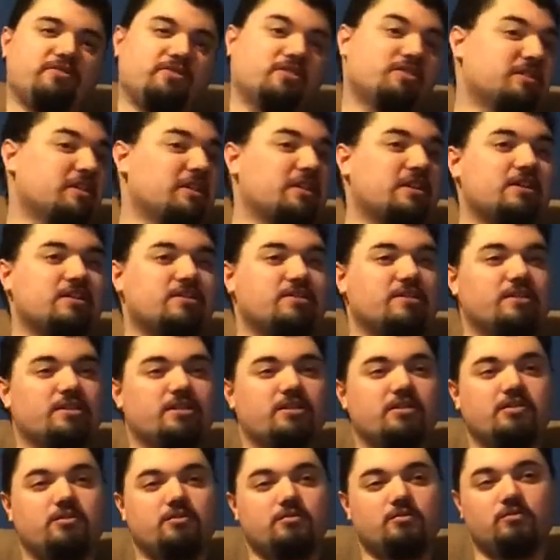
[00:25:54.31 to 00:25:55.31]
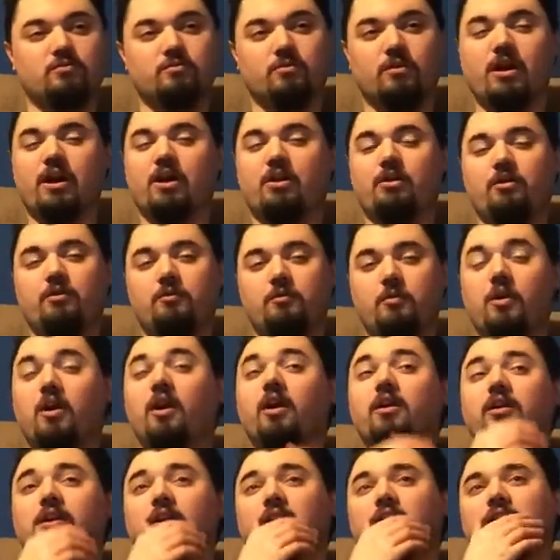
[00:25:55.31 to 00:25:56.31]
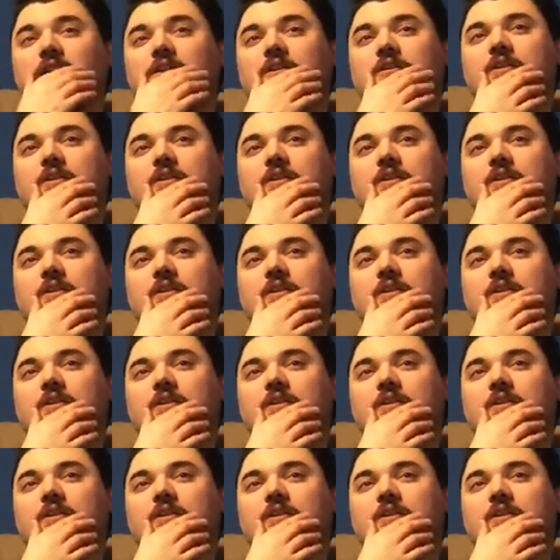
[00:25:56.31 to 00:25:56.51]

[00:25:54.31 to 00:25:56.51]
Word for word: skis and can ride on water.